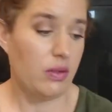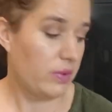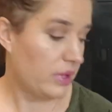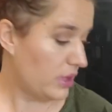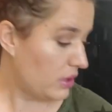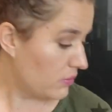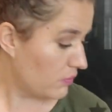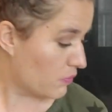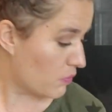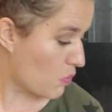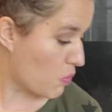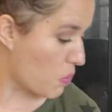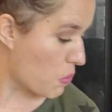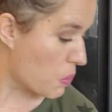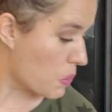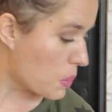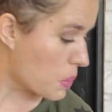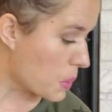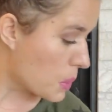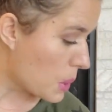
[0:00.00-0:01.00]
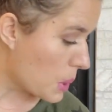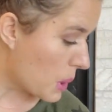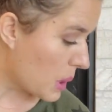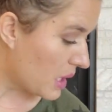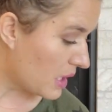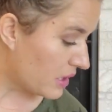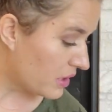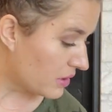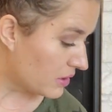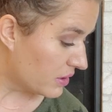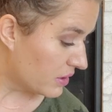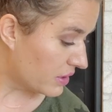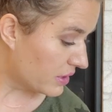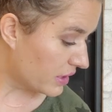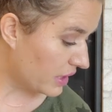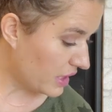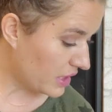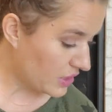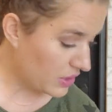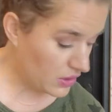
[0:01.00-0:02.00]
one.
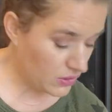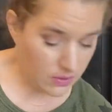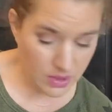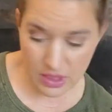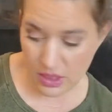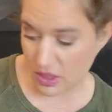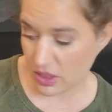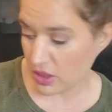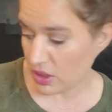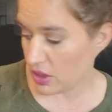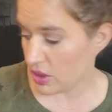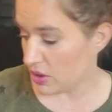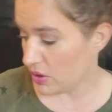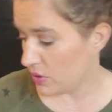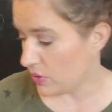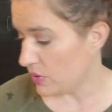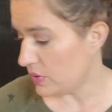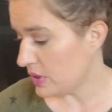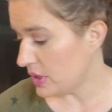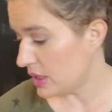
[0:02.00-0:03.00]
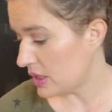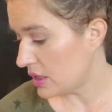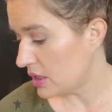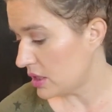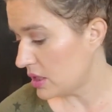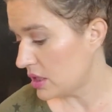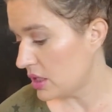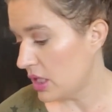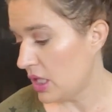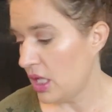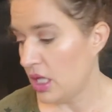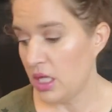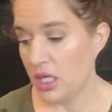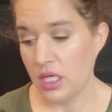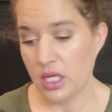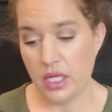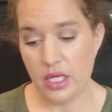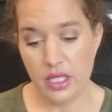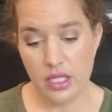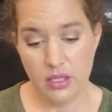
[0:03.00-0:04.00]
I do need to use.
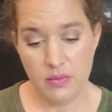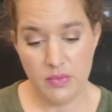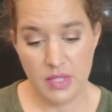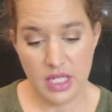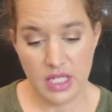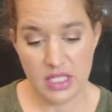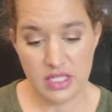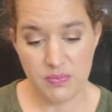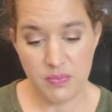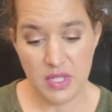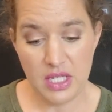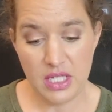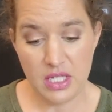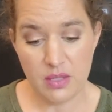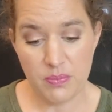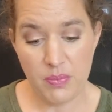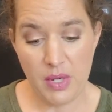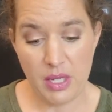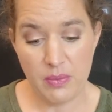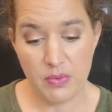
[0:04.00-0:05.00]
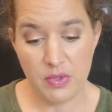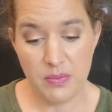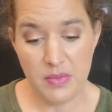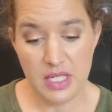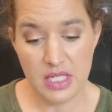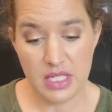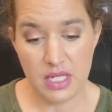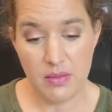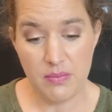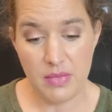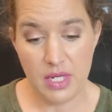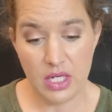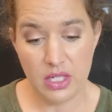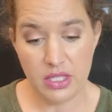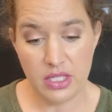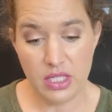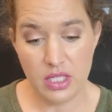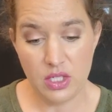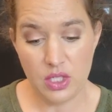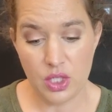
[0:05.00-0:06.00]
Next, Pink Peppermint American